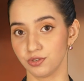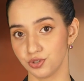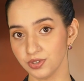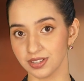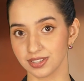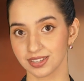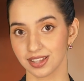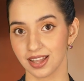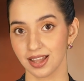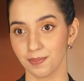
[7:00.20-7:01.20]
students,
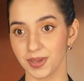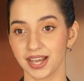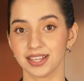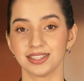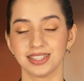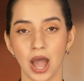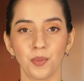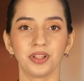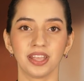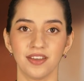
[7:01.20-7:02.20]
because that
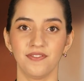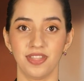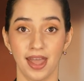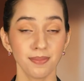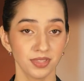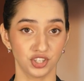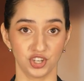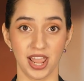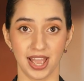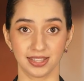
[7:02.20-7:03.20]
will give them the
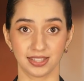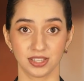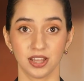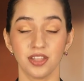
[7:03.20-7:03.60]
chance,